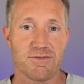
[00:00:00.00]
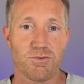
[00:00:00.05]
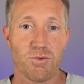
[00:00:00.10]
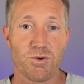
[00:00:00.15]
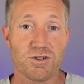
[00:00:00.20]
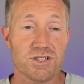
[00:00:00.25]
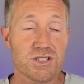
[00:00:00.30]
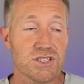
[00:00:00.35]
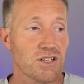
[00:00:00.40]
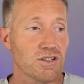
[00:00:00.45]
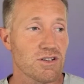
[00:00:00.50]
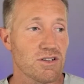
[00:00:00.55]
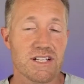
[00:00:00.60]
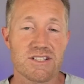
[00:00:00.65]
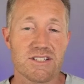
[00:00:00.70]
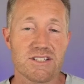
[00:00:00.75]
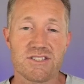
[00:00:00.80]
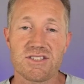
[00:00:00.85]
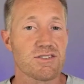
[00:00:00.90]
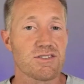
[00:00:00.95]
we're still, it's
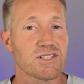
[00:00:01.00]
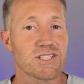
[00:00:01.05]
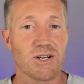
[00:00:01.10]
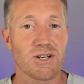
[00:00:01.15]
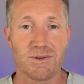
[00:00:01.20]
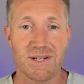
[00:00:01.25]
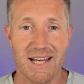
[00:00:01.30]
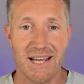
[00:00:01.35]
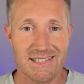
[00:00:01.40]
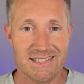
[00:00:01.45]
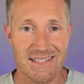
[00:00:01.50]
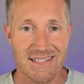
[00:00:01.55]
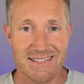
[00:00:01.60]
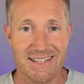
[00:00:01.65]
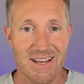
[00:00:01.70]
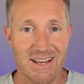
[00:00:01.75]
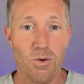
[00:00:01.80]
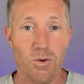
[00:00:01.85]
still so nascent.